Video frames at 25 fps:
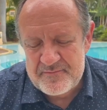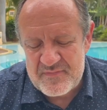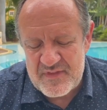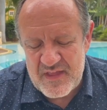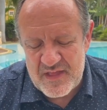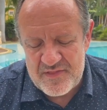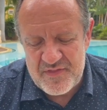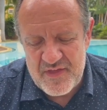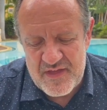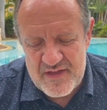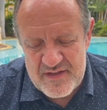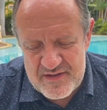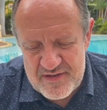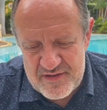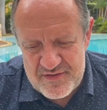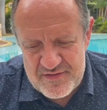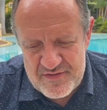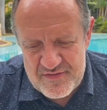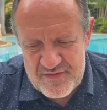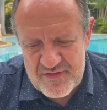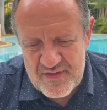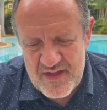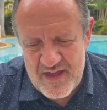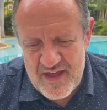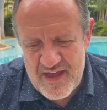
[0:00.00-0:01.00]
And then,
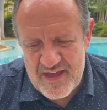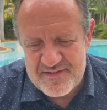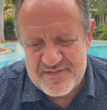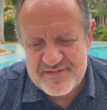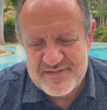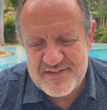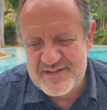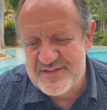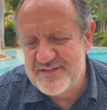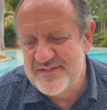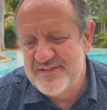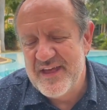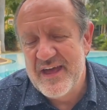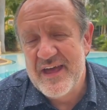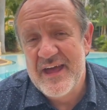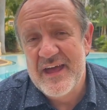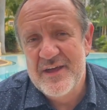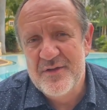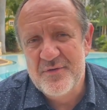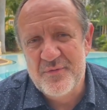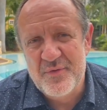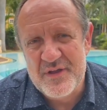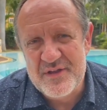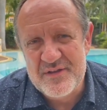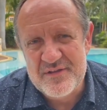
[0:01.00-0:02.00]
as that
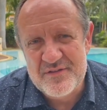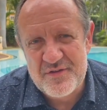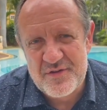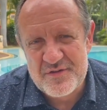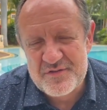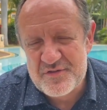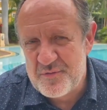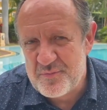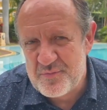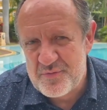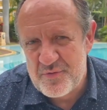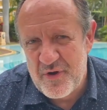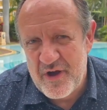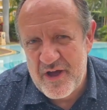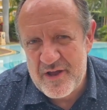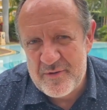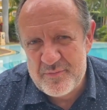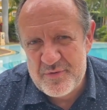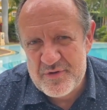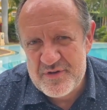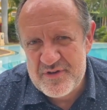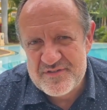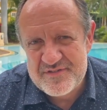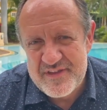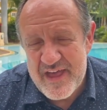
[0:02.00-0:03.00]
day when Dr. Brian
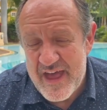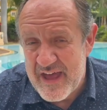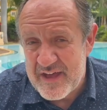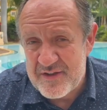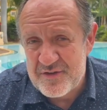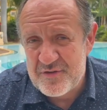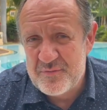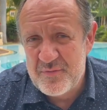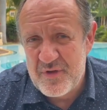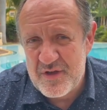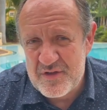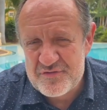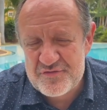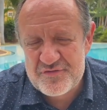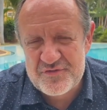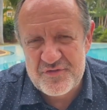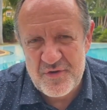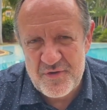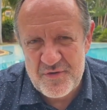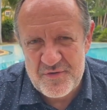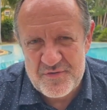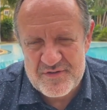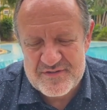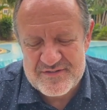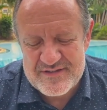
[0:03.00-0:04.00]
put his hand on my
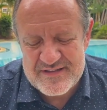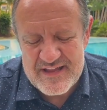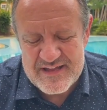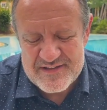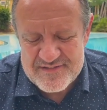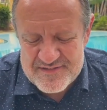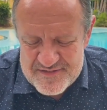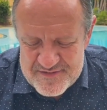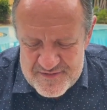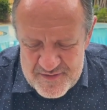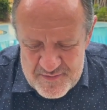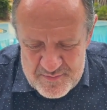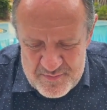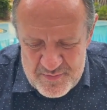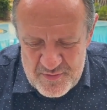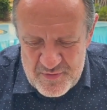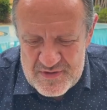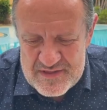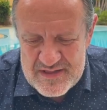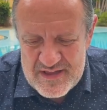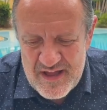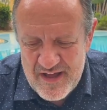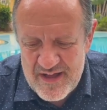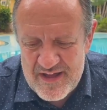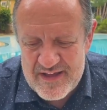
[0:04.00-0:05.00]
shoulder and that simple
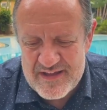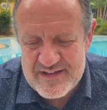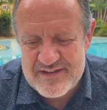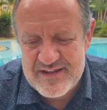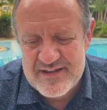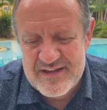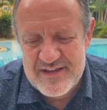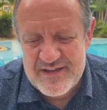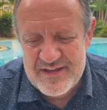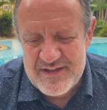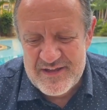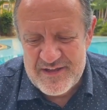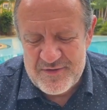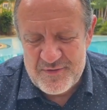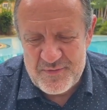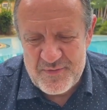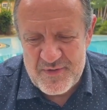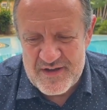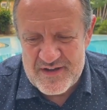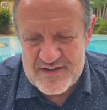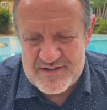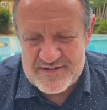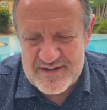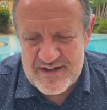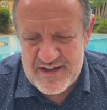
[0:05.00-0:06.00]
line
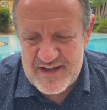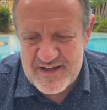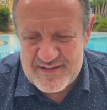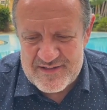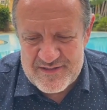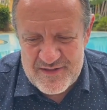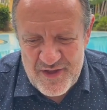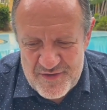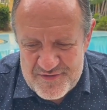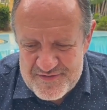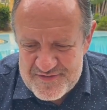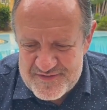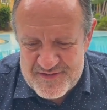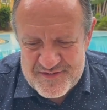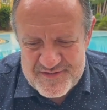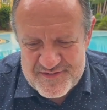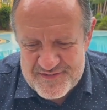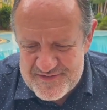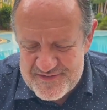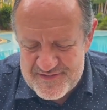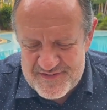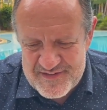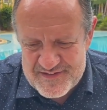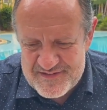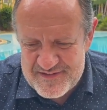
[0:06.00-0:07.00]
where I lost
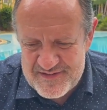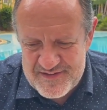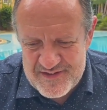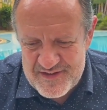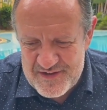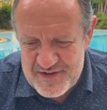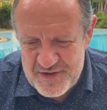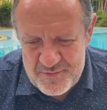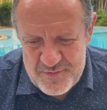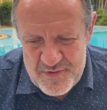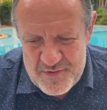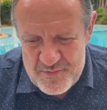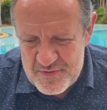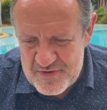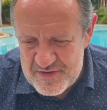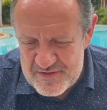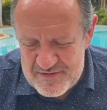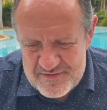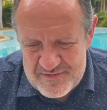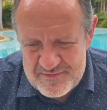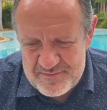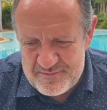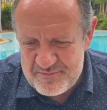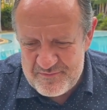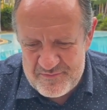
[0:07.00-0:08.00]
this, you know, we were
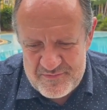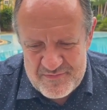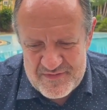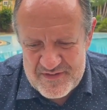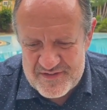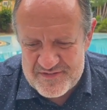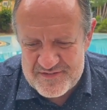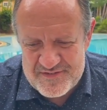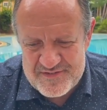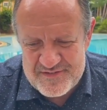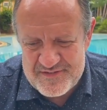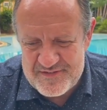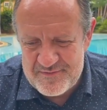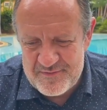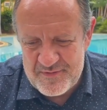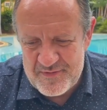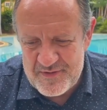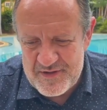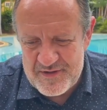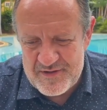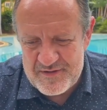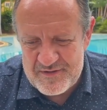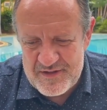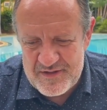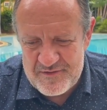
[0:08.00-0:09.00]
this
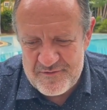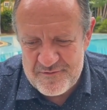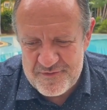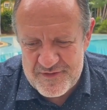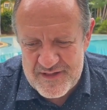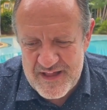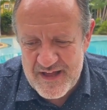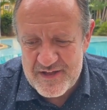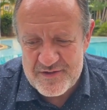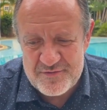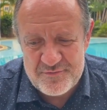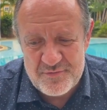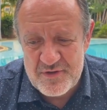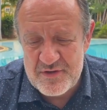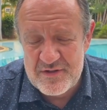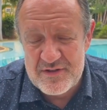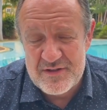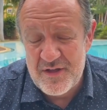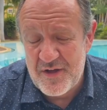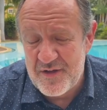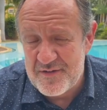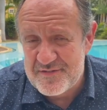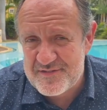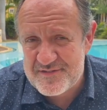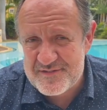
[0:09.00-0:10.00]
flight we
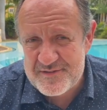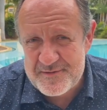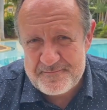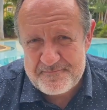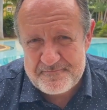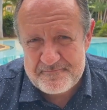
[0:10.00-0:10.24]
lost,